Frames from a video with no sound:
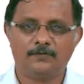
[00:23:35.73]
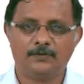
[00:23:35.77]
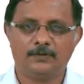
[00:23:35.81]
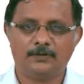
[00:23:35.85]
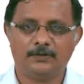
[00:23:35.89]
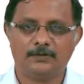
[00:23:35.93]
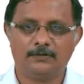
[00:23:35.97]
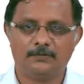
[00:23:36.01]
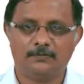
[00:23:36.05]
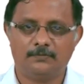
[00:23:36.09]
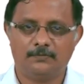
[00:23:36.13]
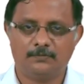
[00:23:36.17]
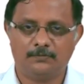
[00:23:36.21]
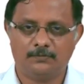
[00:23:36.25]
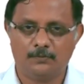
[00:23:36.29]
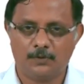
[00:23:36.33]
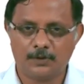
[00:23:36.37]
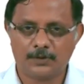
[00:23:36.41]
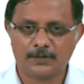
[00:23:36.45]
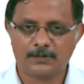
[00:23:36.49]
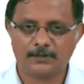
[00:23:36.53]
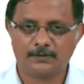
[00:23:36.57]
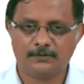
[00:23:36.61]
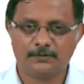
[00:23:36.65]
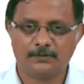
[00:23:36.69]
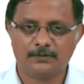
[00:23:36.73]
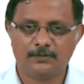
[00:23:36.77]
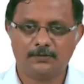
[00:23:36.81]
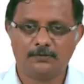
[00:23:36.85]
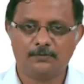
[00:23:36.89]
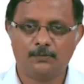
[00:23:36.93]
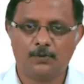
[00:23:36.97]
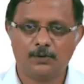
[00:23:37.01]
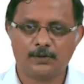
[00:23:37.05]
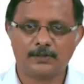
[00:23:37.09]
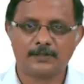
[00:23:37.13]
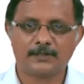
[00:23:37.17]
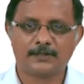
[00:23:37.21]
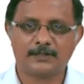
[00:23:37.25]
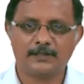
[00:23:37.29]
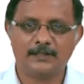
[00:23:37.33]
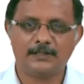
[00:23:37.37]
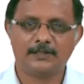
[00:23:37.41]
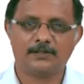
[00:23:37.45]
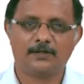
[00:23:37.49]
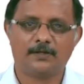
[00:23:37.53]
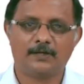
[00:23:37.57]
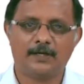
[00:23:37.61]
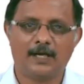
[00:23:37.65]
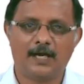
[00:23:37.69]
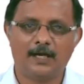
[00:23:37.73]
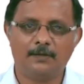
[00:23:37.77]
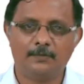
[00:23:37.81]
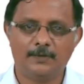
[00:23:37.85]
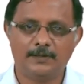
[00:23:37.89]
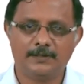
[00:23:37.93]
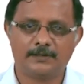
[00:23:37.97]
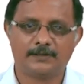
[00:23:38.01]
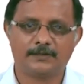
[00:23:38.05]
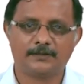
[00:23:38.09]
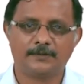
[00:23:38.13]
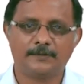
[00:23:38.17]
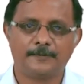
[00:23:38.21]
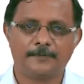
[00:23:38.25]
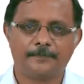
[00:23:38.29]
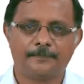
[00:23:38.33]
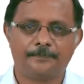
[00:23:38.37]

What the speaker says: motor skills or habits,